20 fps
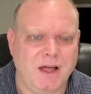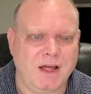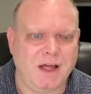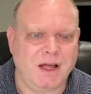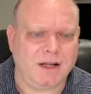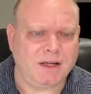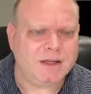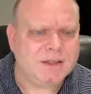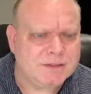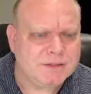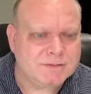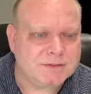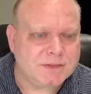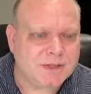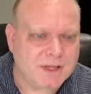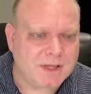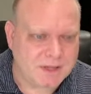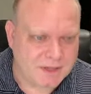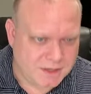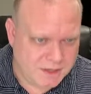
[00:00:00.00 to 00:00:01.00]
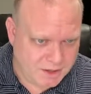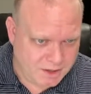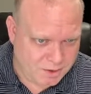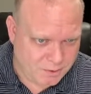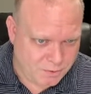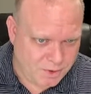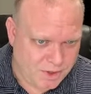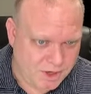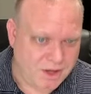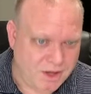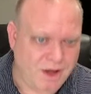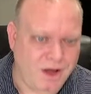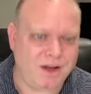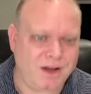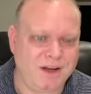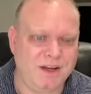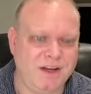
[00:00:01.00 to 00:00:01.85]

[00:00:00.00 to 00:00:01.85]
Uh, here, reading on,